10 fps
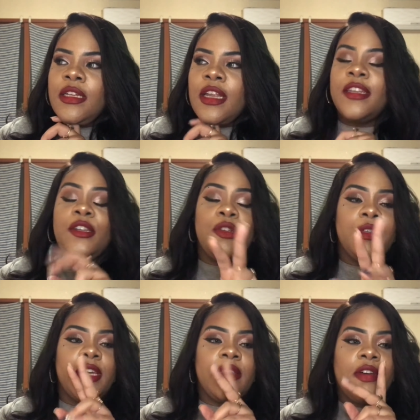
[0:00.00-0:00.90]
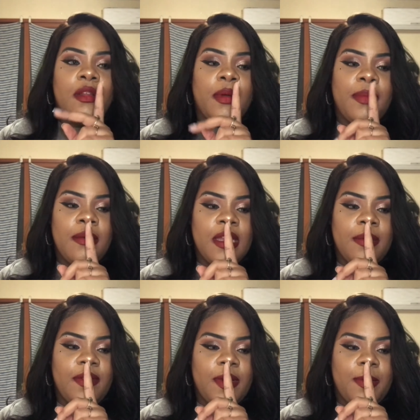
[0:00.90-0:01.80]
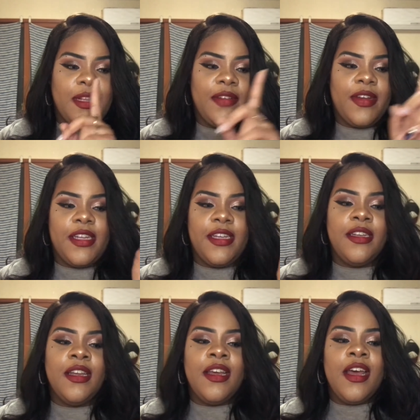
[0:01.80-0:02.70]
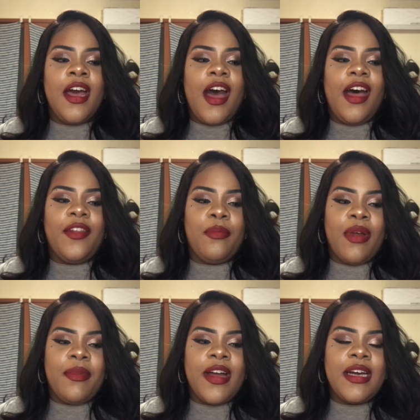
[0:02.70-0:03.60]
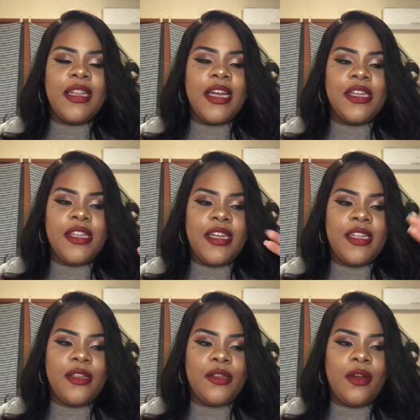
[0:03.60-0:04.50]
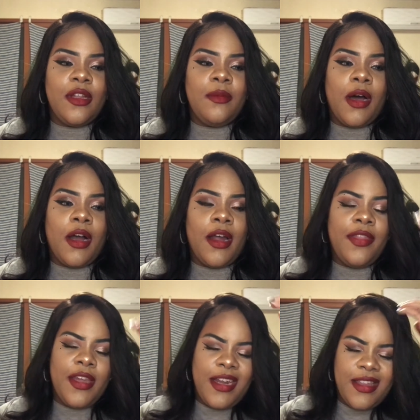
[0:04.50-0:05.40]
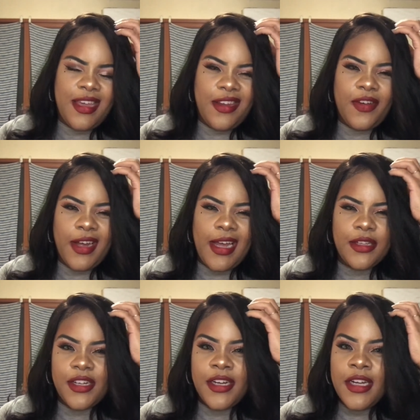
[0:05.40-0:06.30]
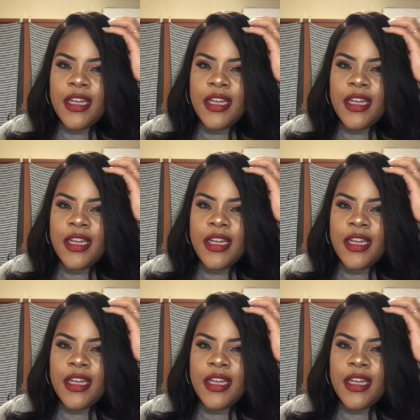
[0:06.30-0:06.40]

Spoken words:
I did 2 sets of ColourPop palettes, I believe I did the Brett Marat collection, then I did the Sol and Mar, and then I did the Eddie Funkhauser.